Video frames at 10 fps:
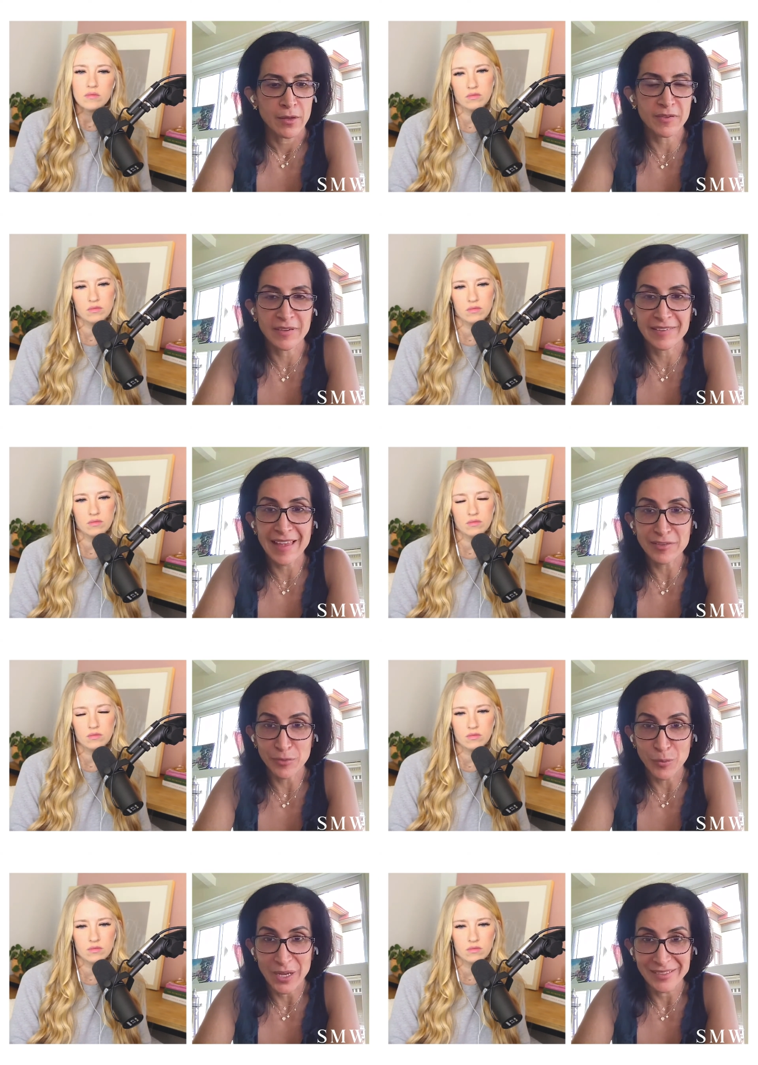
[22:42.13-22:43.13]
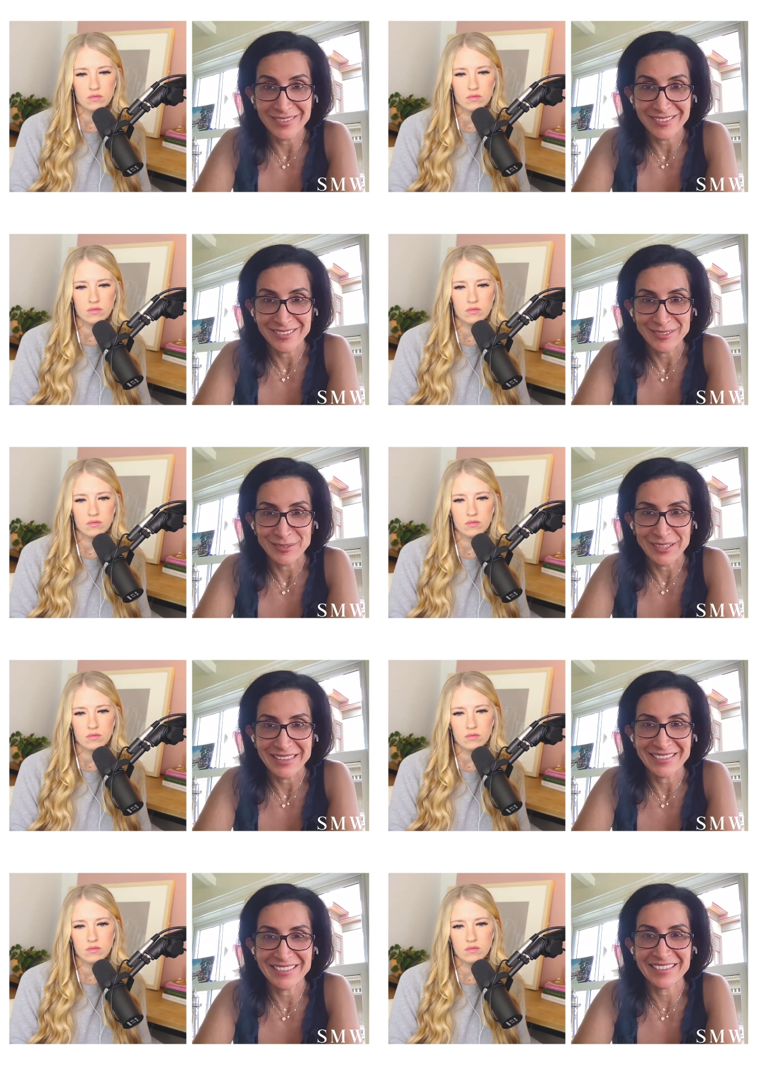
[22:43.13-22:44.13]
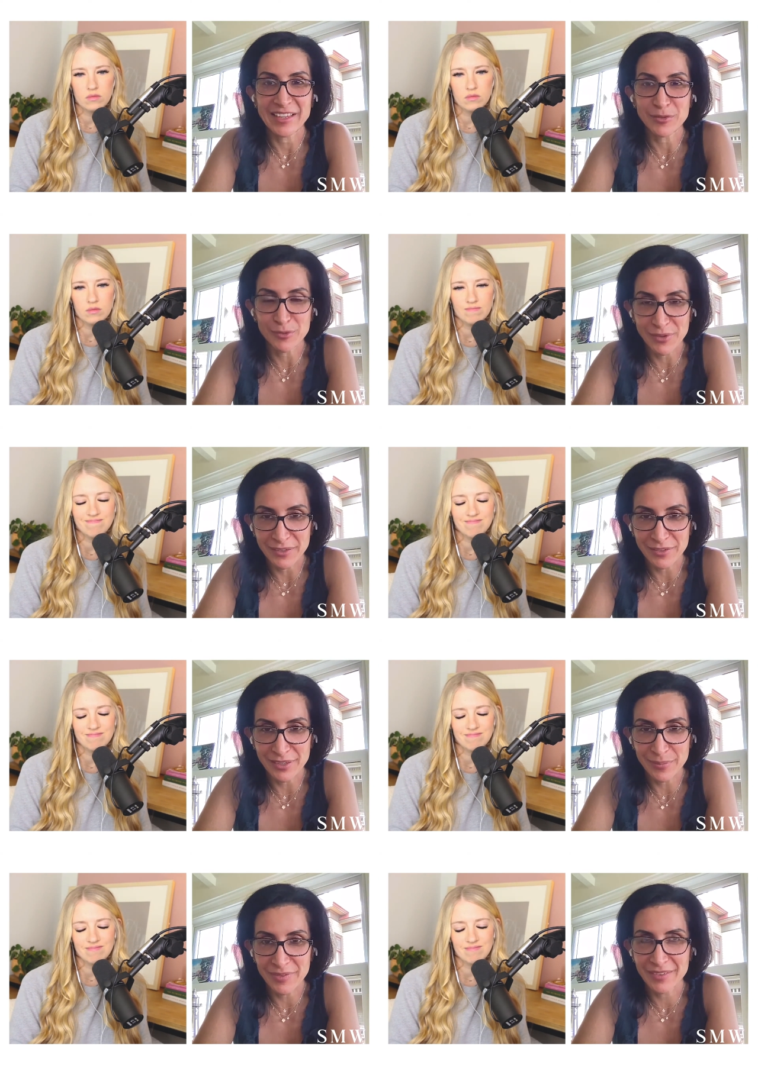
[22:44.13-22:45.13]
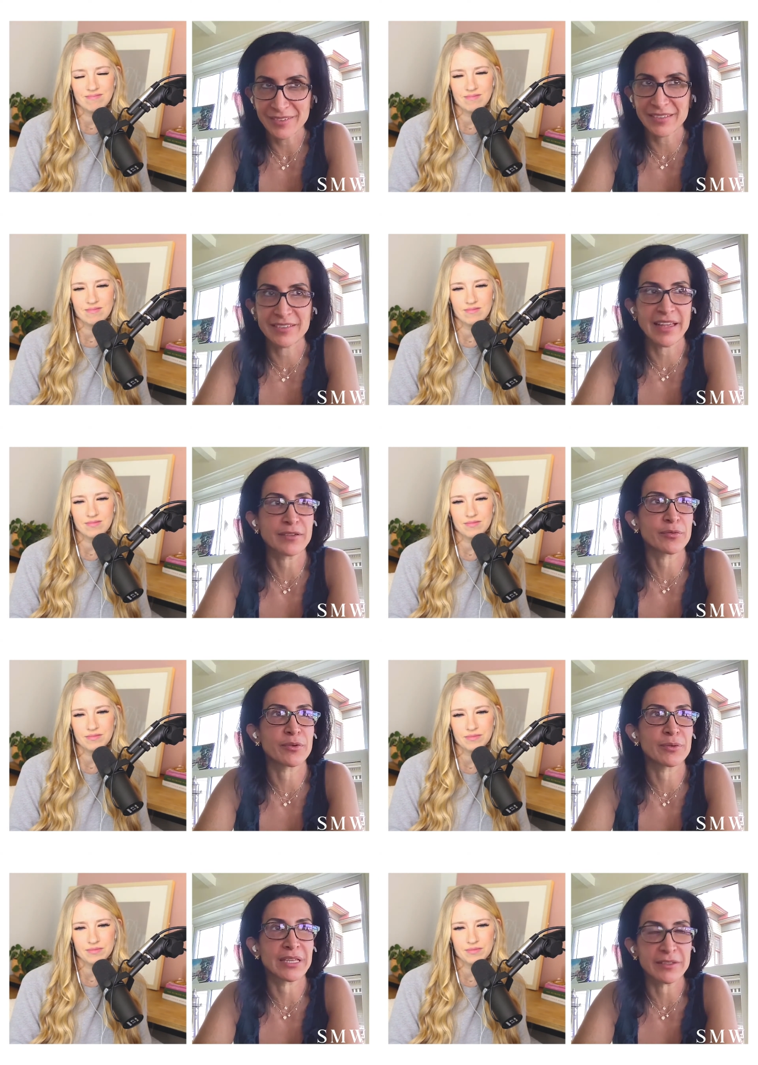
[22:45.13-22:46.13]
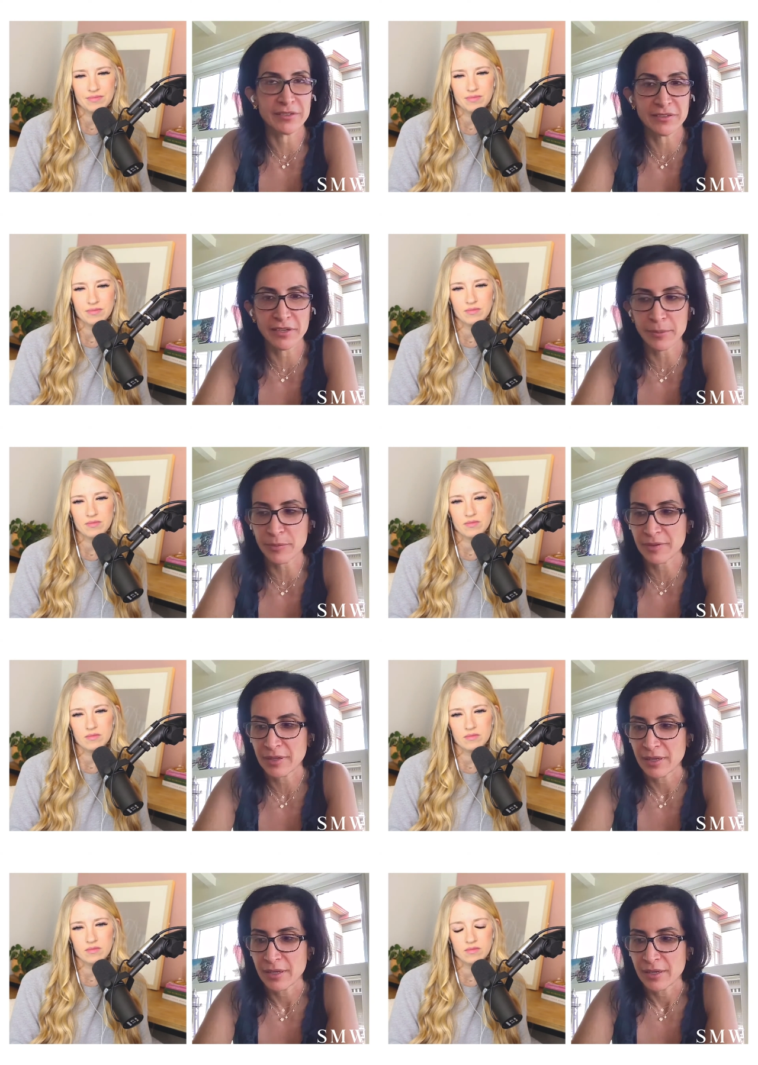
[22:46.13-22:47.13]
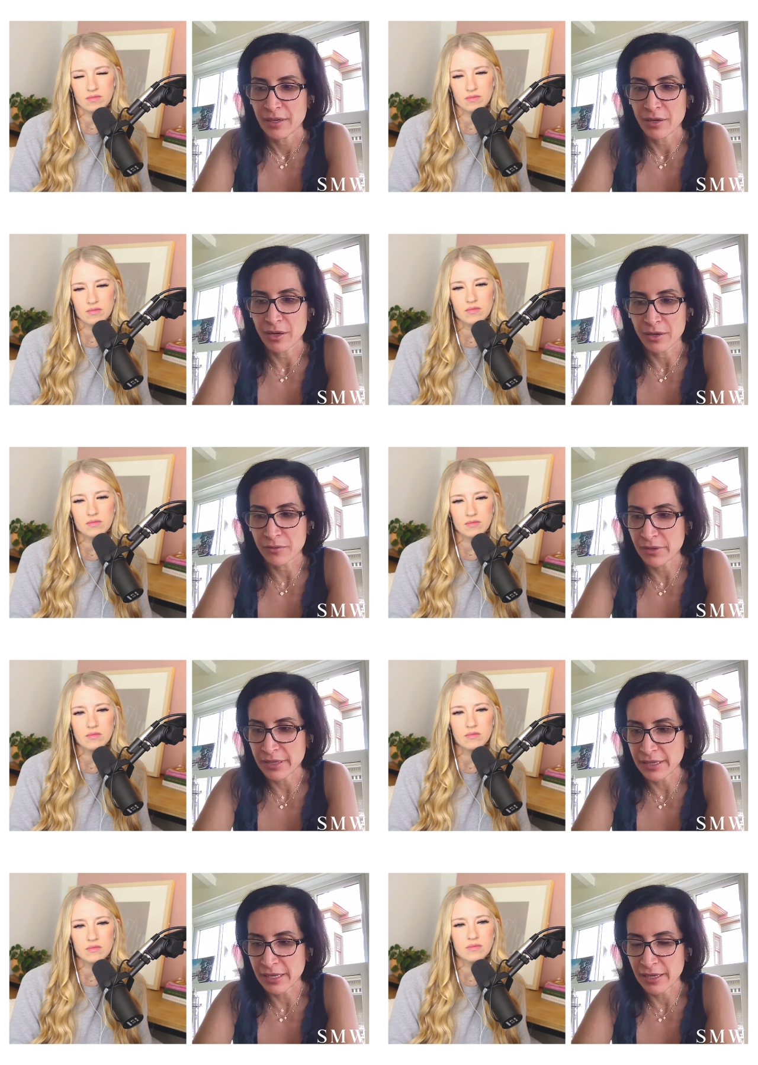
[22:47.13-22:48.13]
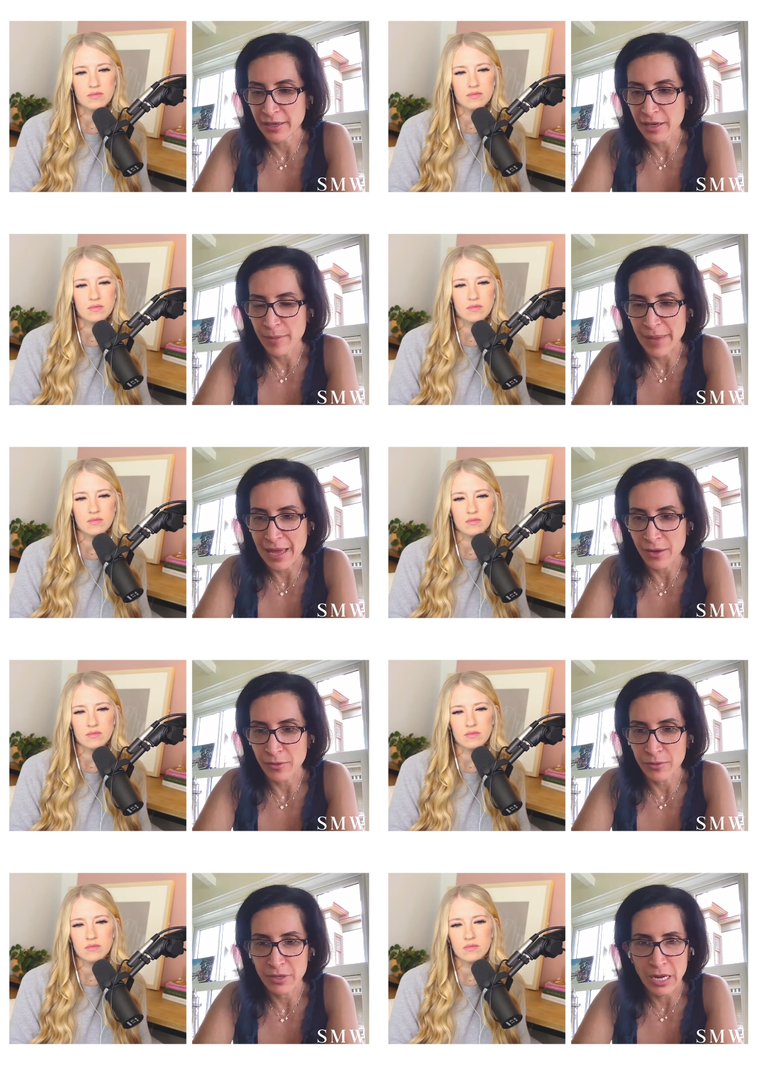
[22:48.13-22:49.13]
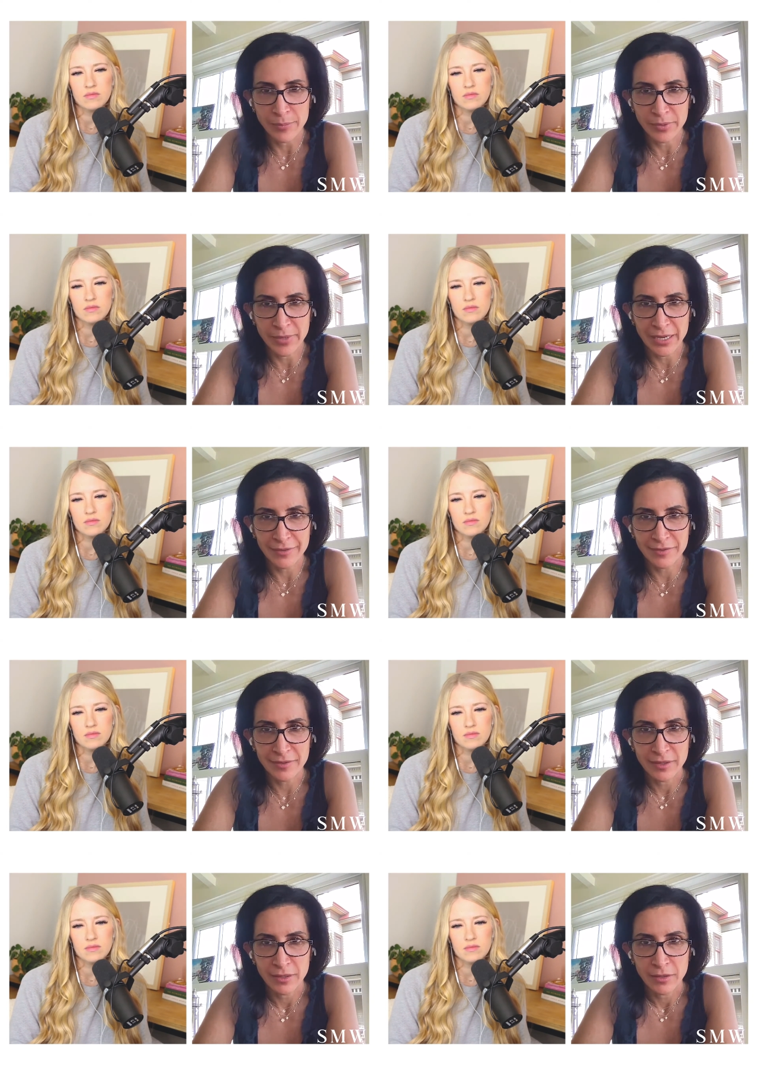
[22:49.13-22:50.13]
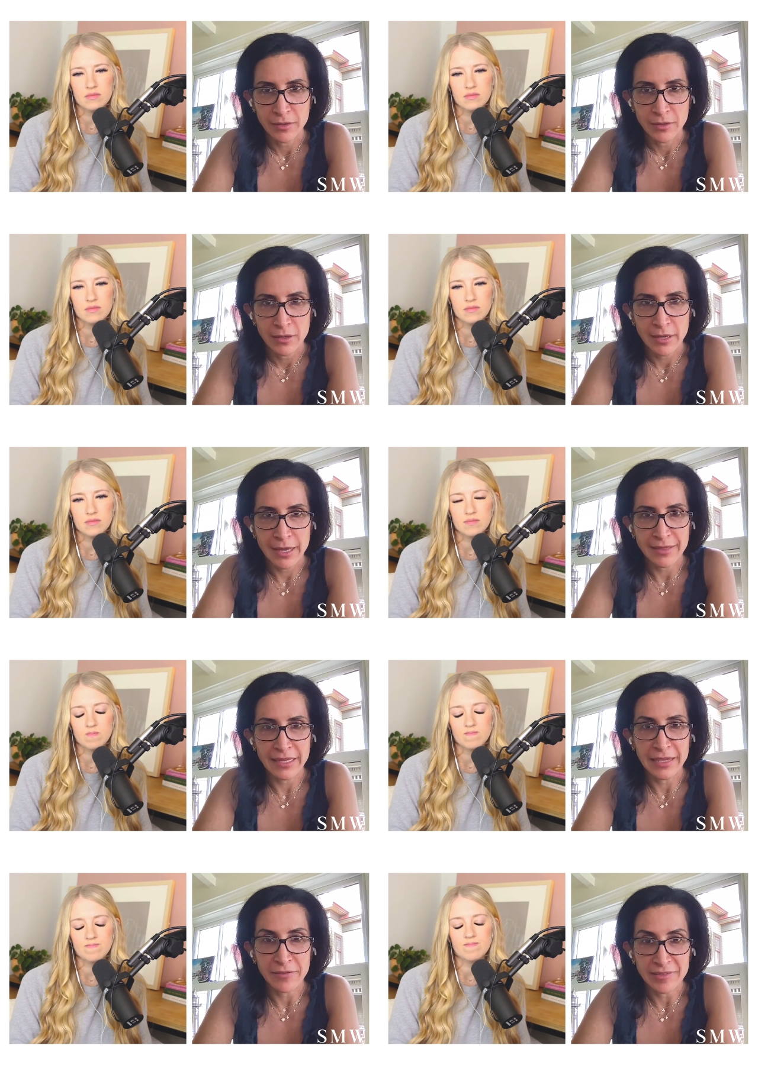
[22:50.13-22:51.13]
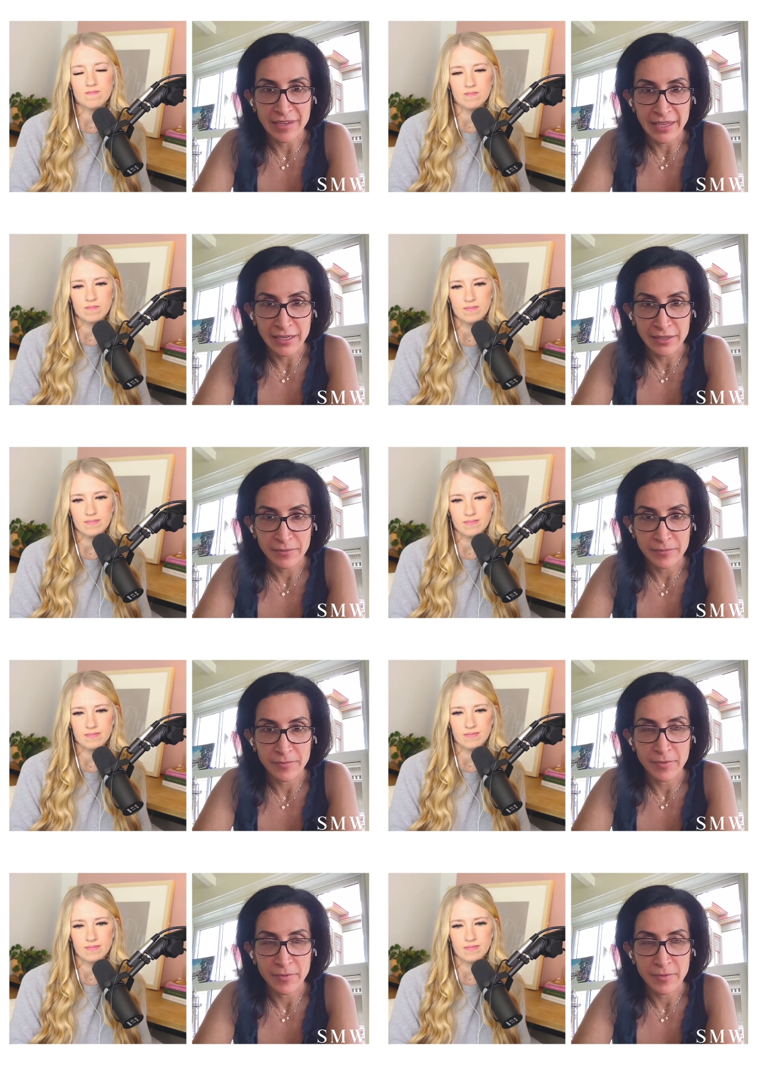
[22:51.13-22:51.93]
Speaker 1: the successful ones, right? The successful friendships, the successful relationships are really about compromise and the give and take,